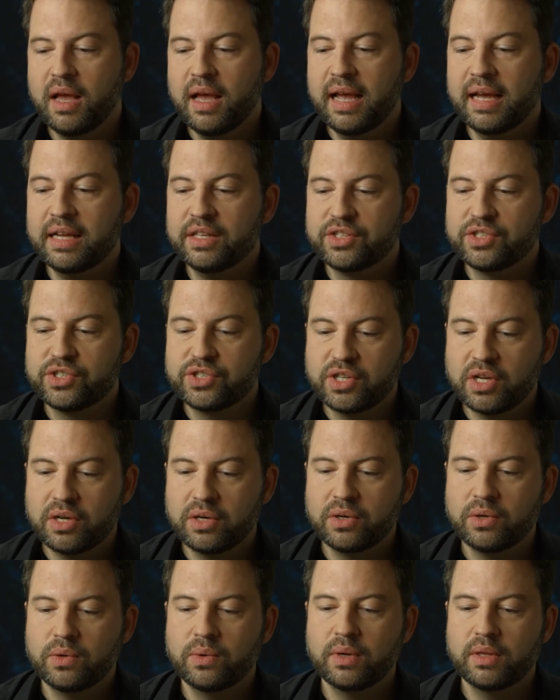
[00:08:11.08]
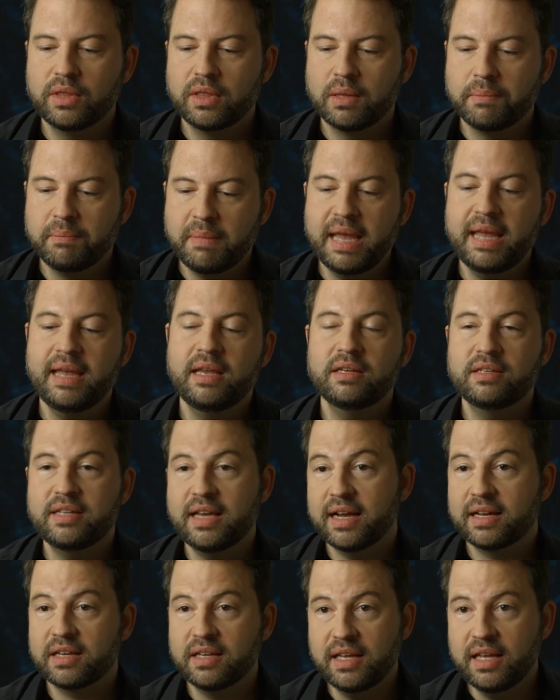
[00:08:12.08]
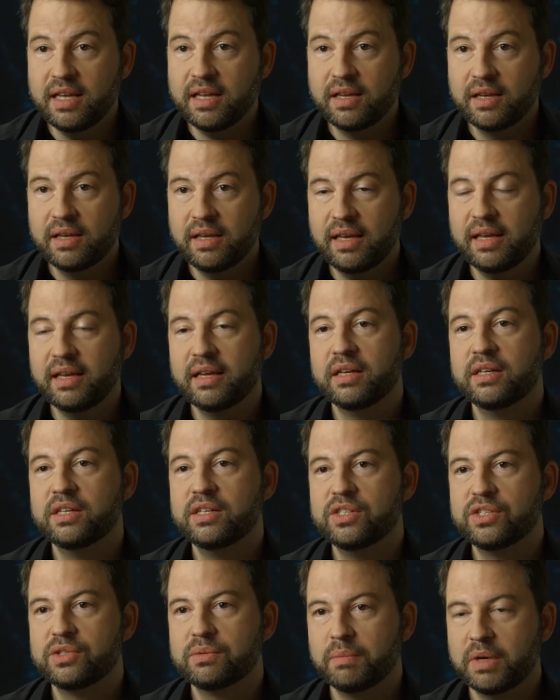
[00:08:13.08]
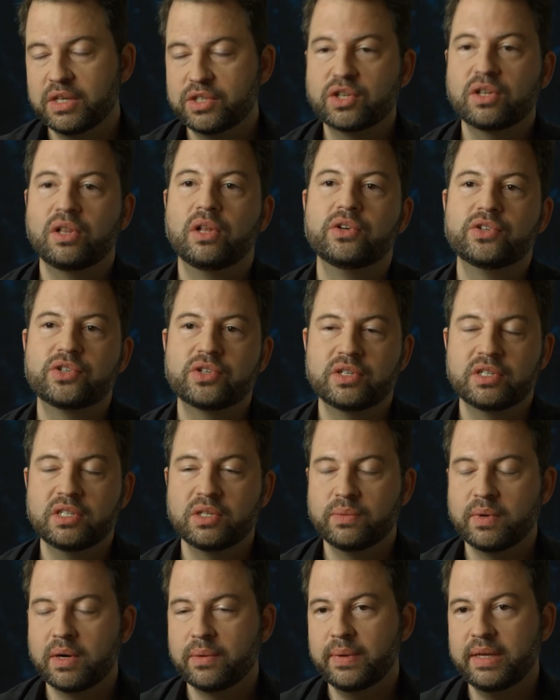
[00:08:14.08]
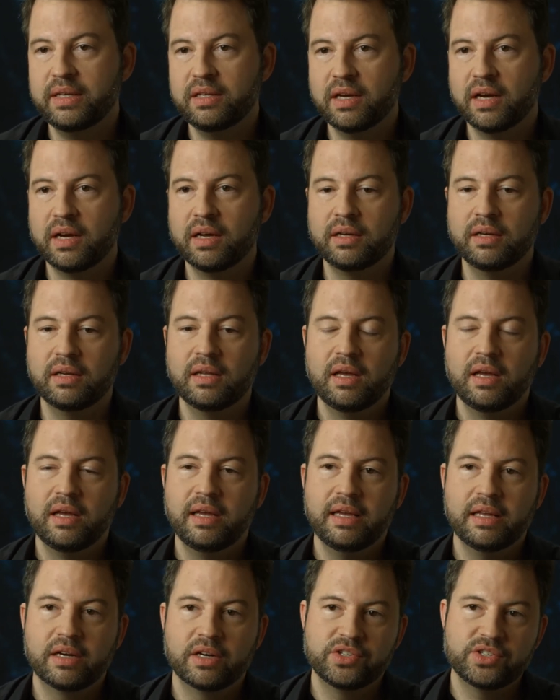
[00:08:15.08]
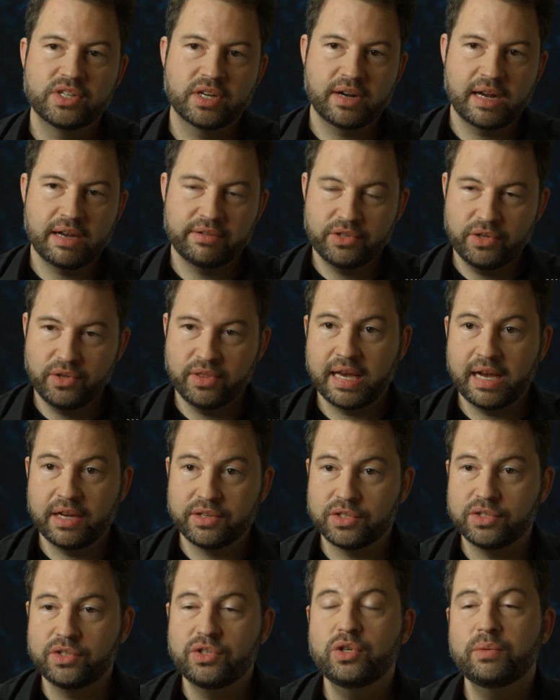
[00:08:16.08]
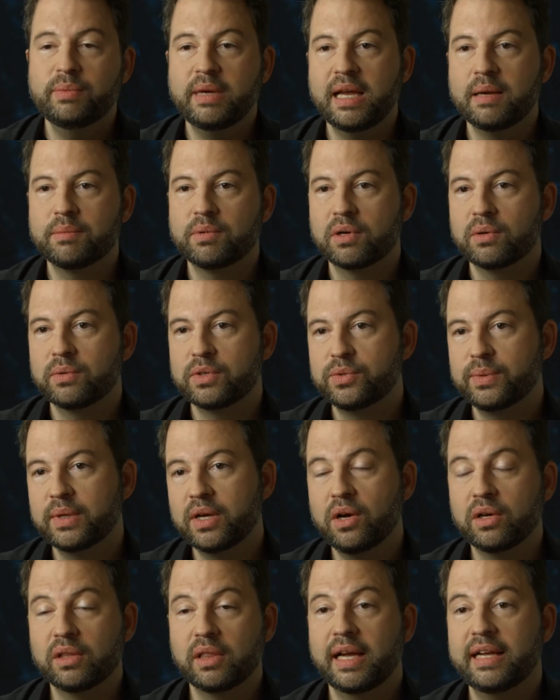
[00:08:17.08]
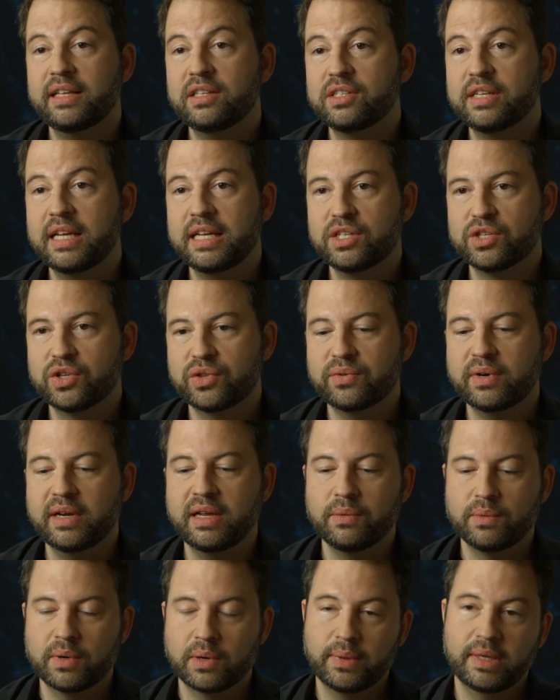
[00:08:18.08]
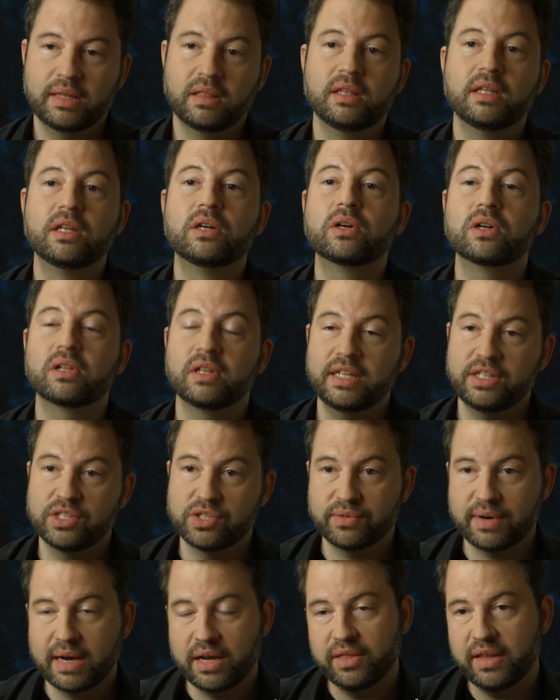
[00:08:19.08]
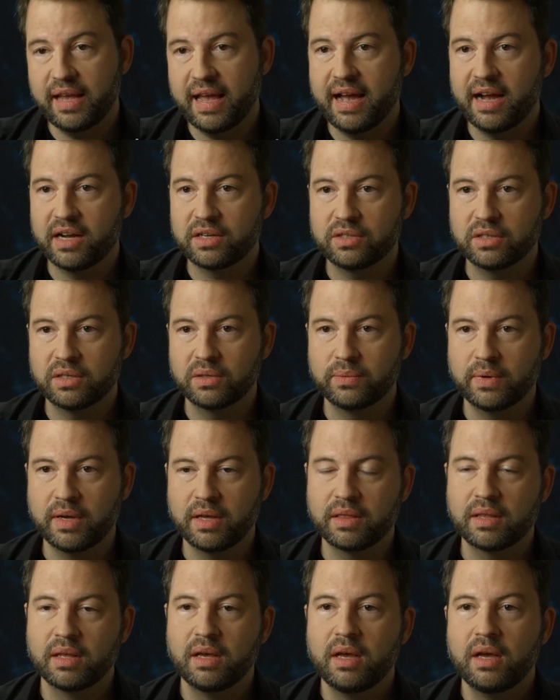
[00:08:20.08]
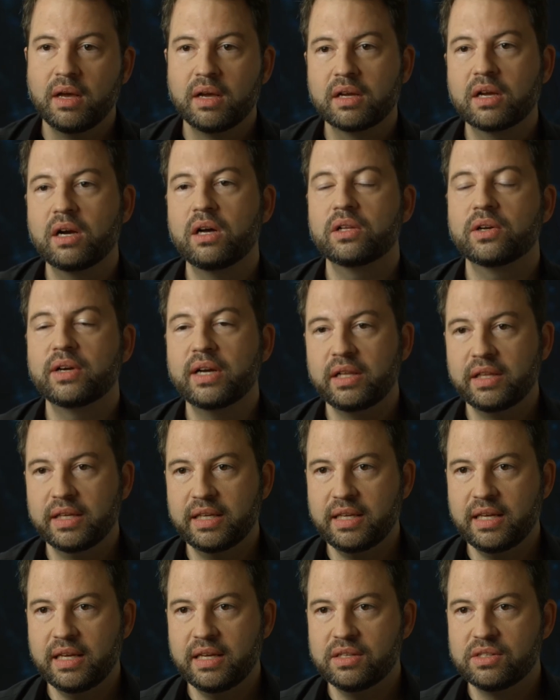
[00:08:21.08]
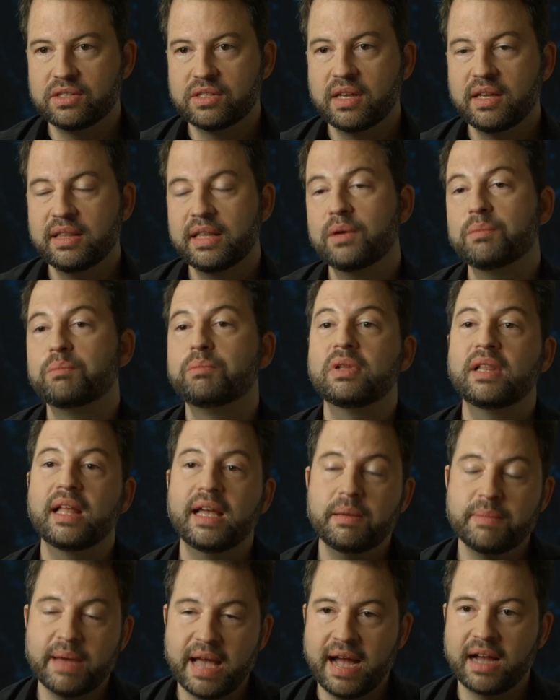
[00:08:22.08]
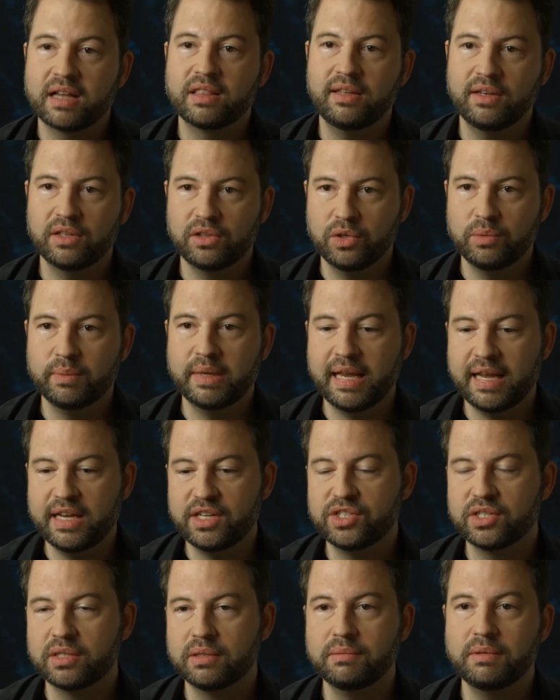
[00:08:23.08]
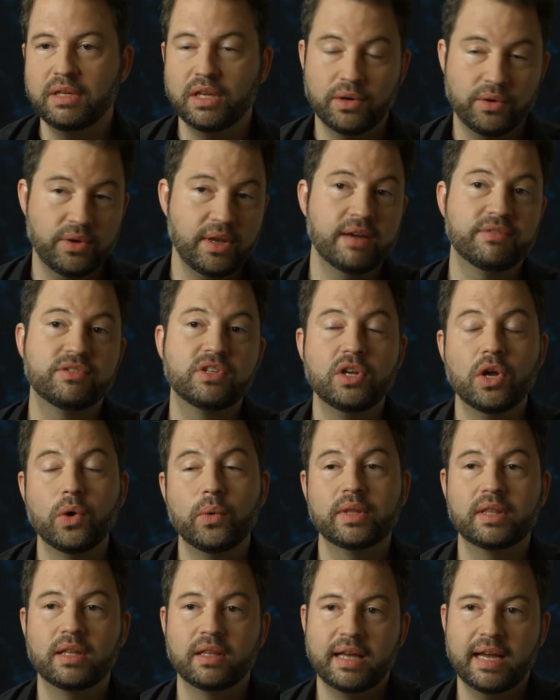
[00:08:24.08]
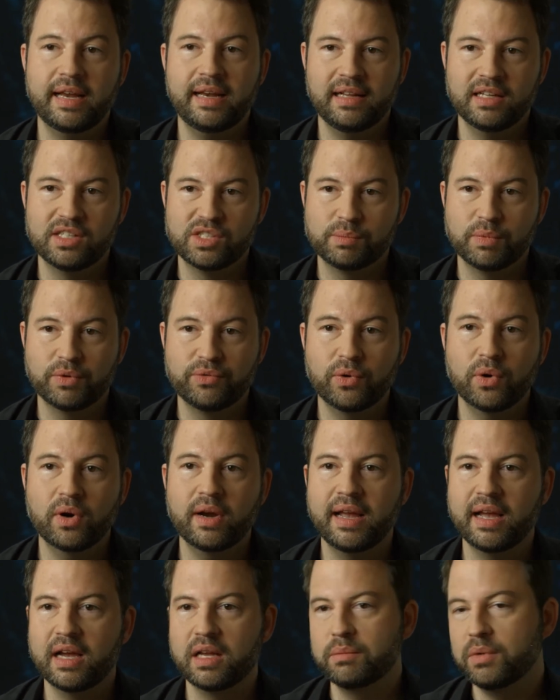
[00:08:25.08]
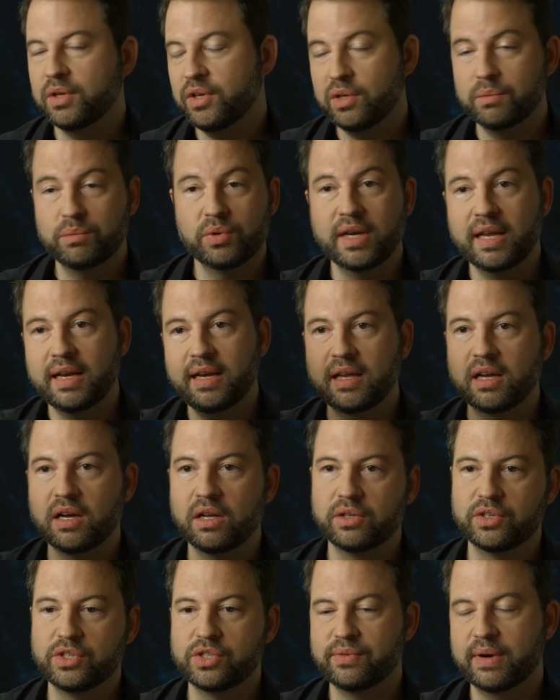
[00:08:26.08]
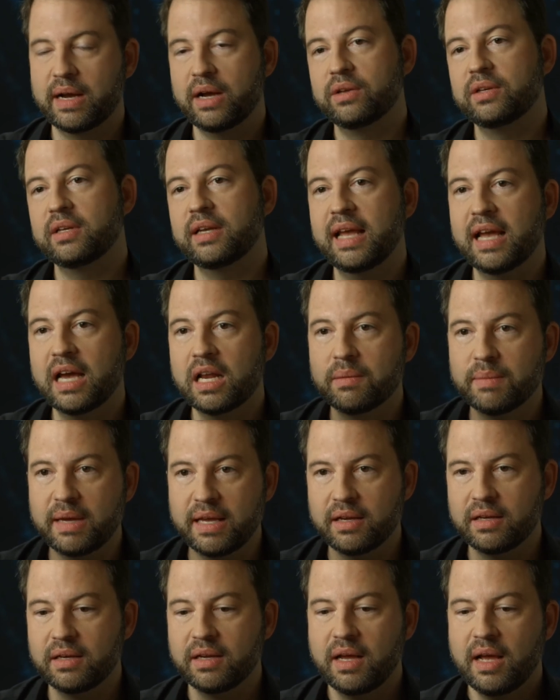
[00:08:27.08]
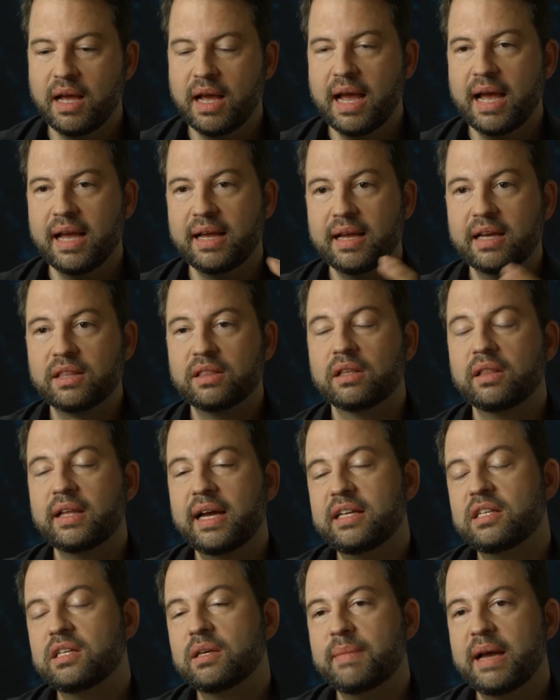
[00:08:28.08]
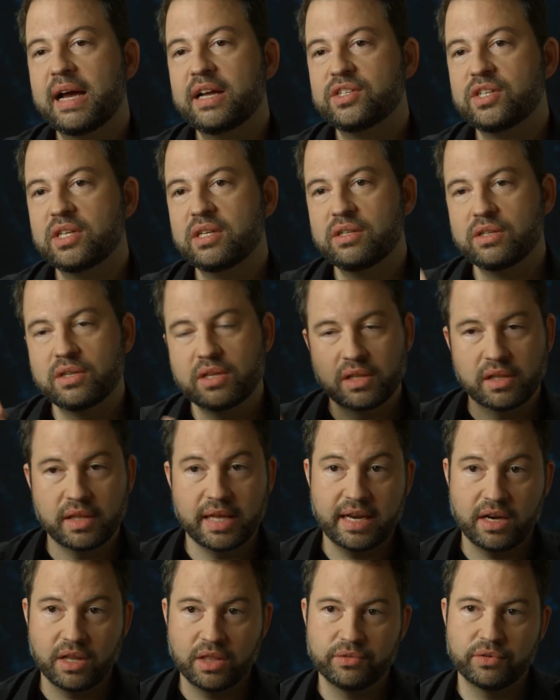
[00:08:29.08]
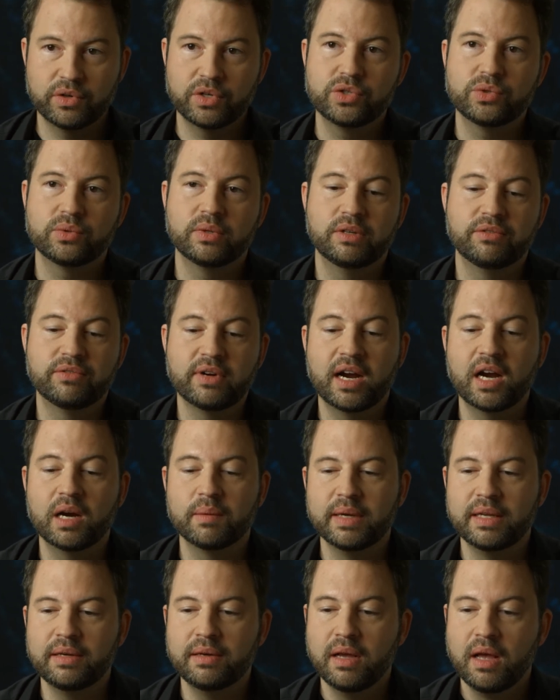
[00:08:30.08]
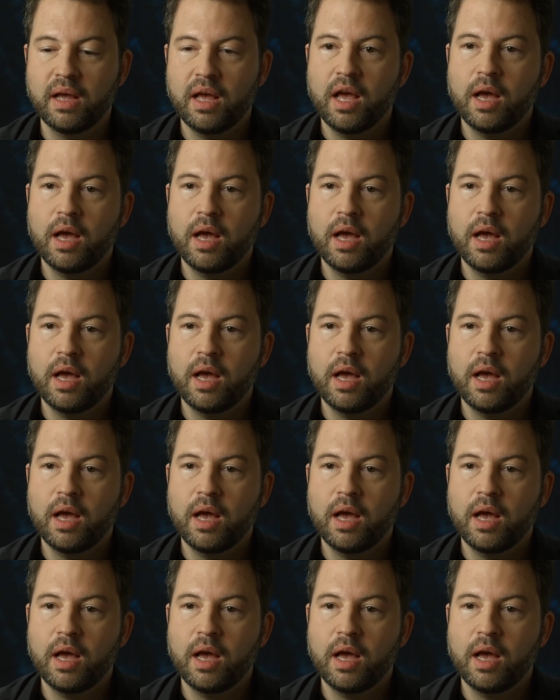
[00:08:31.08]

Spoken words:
And so the main technique is much closer to what we'd done in our SIGGRAPH 2002 paper, which we called Light Stage 3, where we literally surround the actor with color LEDs that play back the illumination. You know, you have to know what the lighting is beforehand, but you can put any colors around and animate it and get the light to match into the light of the virtual environment.